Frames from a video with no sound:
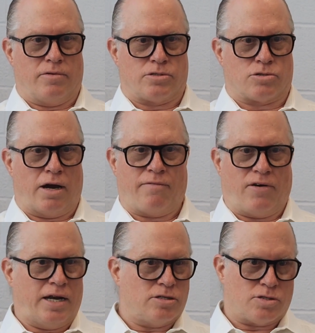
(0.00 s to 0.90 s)
try and
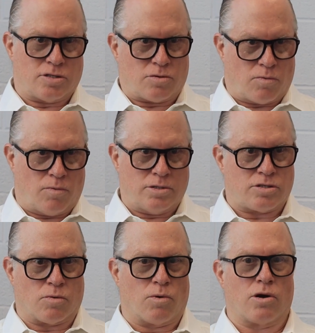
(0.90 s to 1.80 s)
find interesting
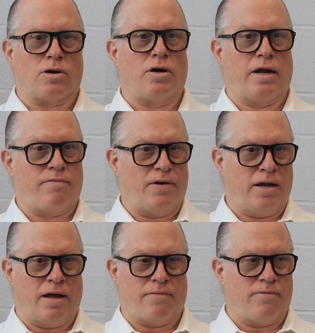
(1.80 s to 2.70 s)
ones to work on,
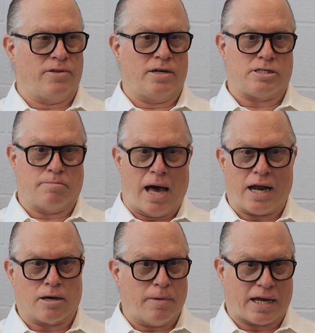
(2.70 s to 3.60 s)
and I did a
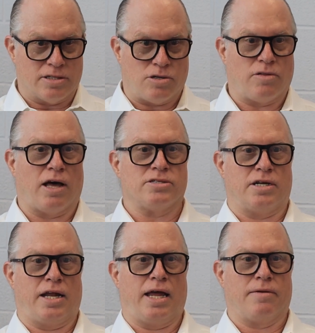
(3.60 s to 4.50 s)
sabbatical back in
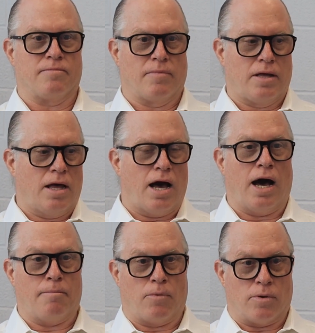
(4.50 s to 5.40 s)
2008.
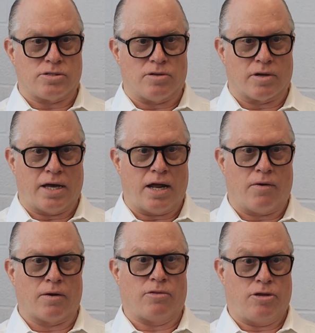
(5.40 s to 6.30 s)
I have Memorial Sloan
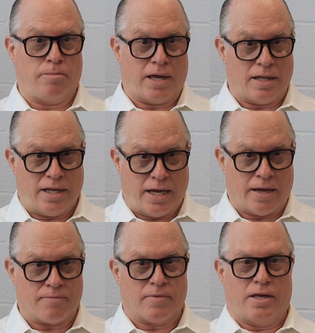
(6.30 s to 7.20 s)
Kettering with Yiming
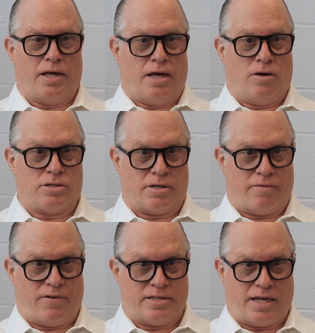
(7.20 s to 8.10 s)
Li, who's a
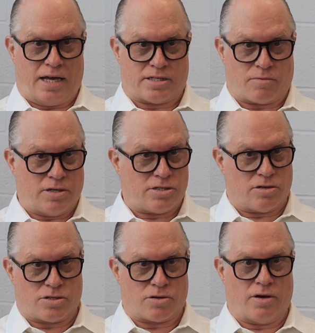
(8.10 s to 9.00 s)
fantastic
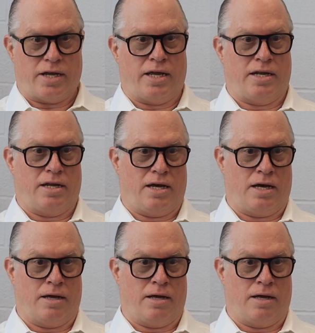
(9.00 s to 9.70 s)
researcher in